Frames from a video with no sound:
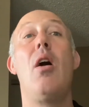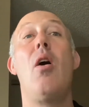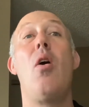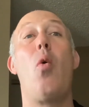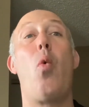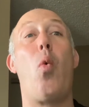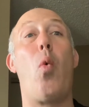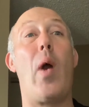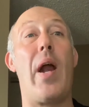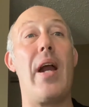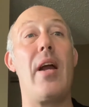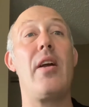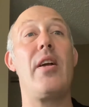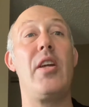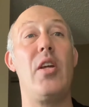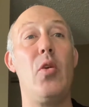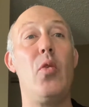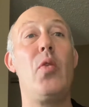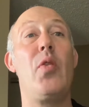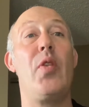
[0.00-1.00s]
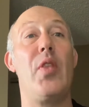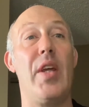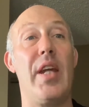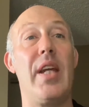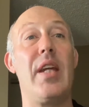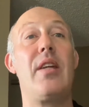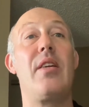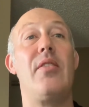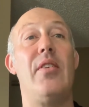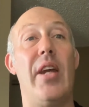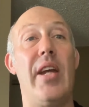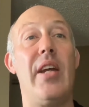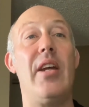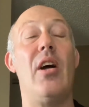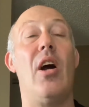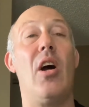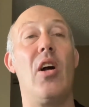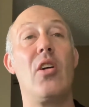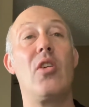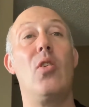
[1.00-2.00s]
where you think they
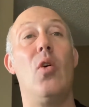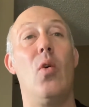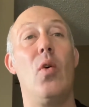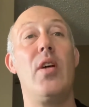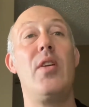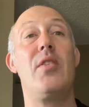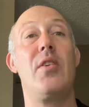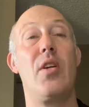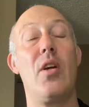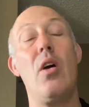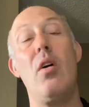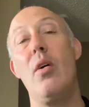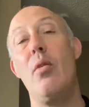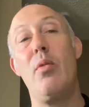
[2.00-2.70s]
are going to go.